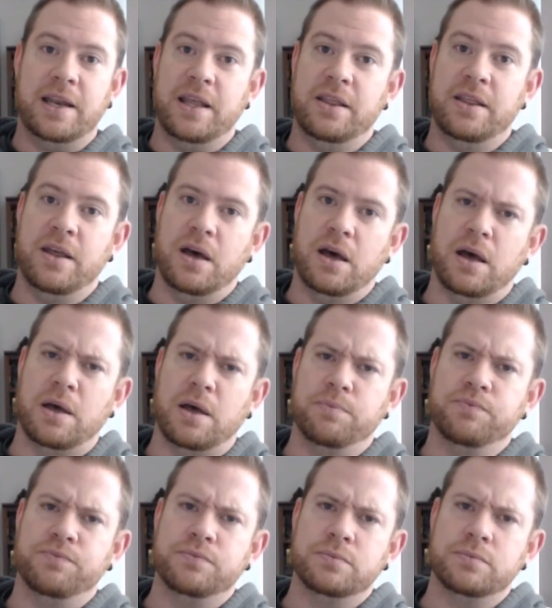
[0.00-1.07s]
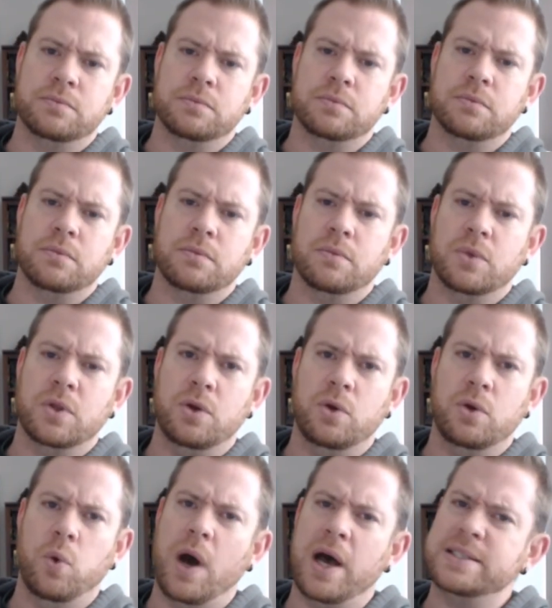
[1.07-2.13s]
in the
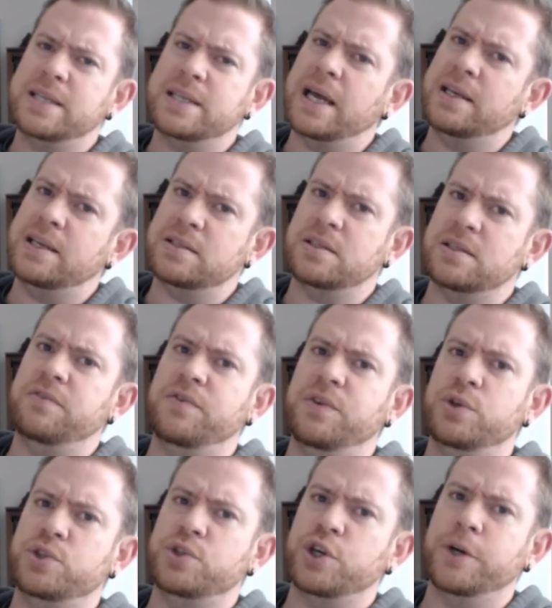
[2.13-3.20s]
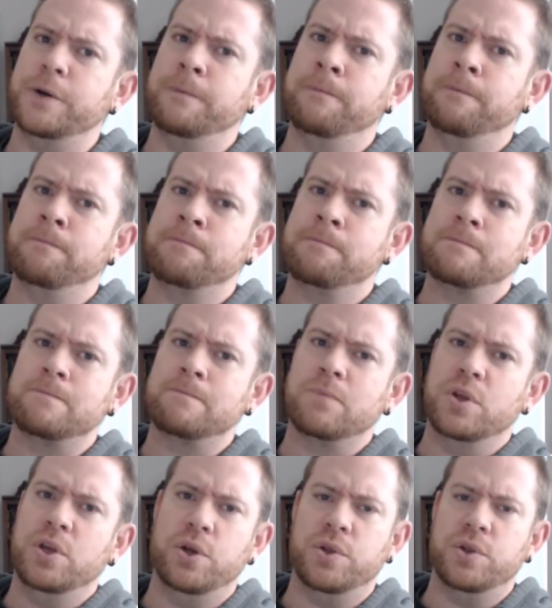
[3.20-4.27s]
quasi-distant future.
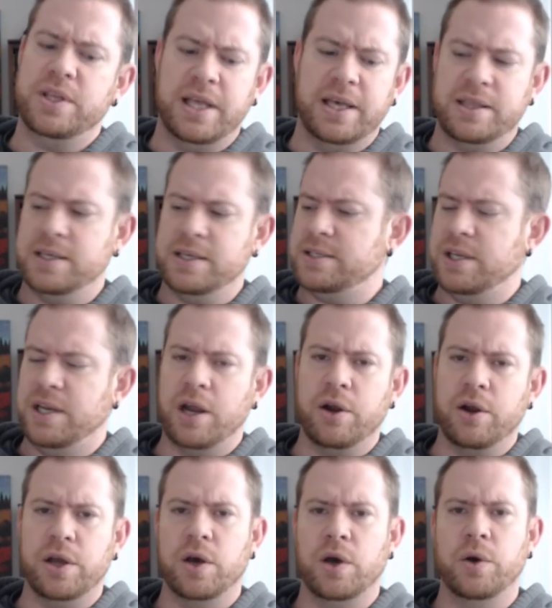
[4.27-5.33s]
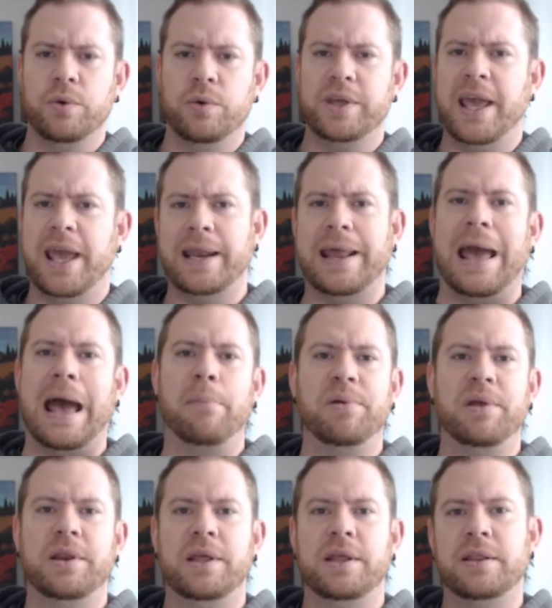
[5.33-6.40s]
That like this scenario can't
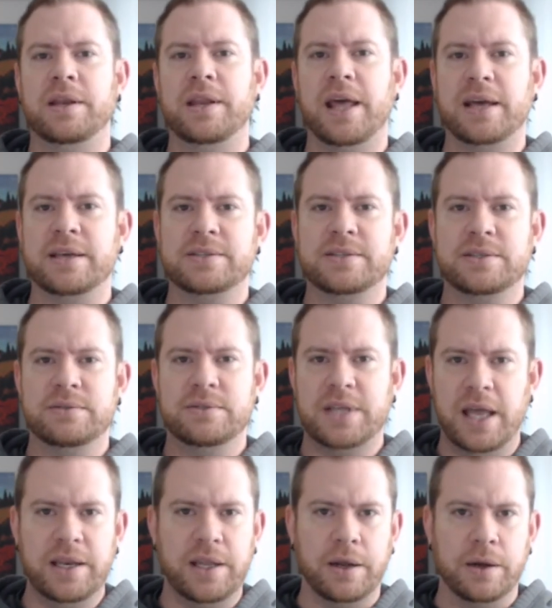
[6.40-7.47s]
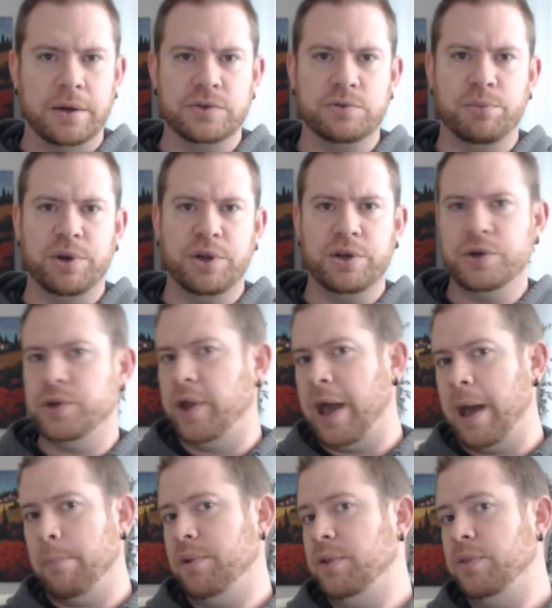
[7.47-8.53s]
happen in the next 10 years, but it could
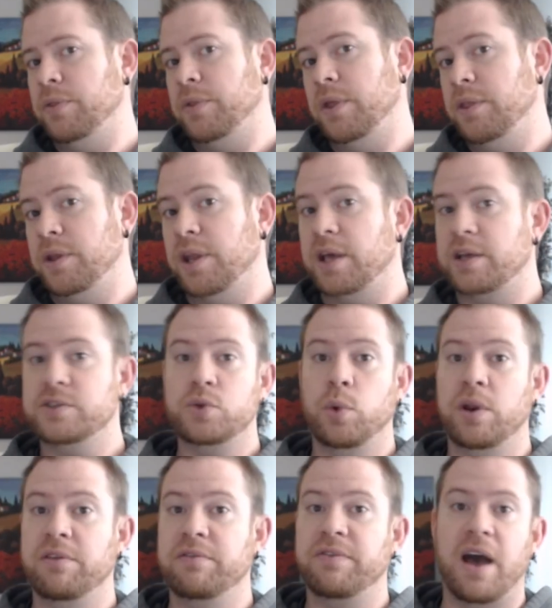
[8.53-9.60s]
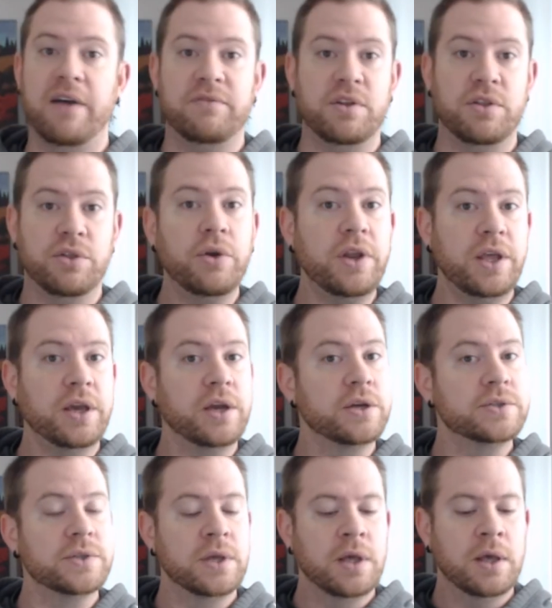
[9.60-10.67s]
happen in the next 25 to 30
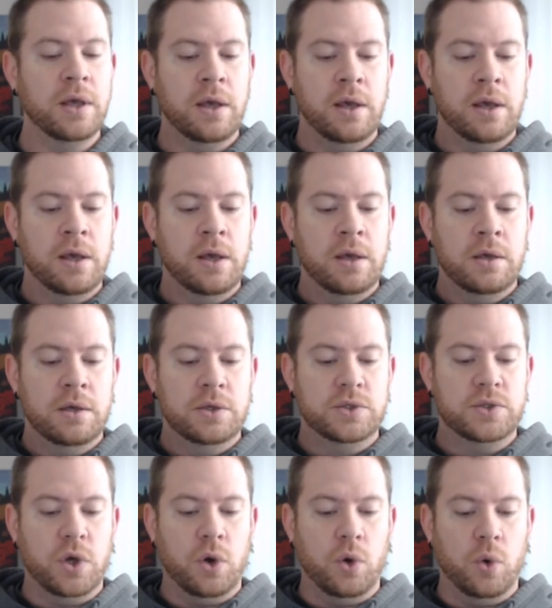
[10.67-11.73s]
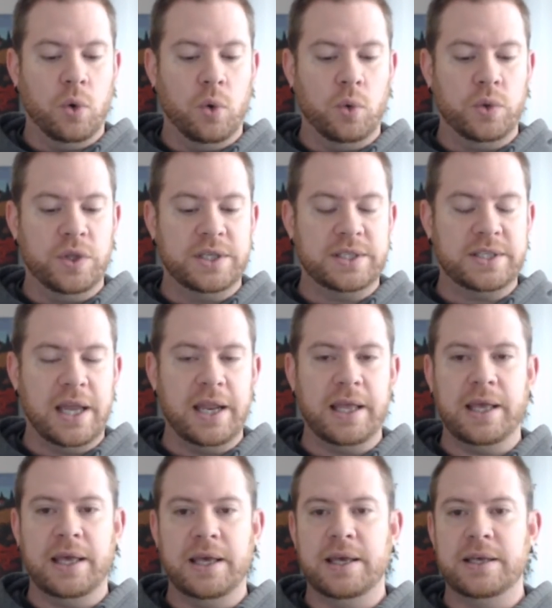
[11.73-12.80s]
years. So the
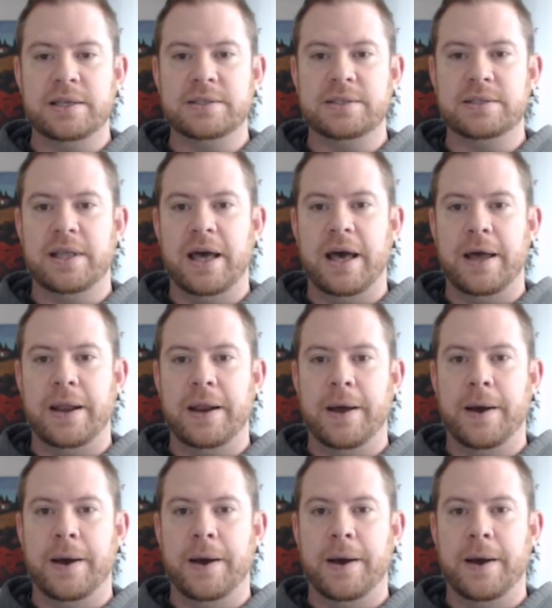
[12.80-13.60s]
setting is that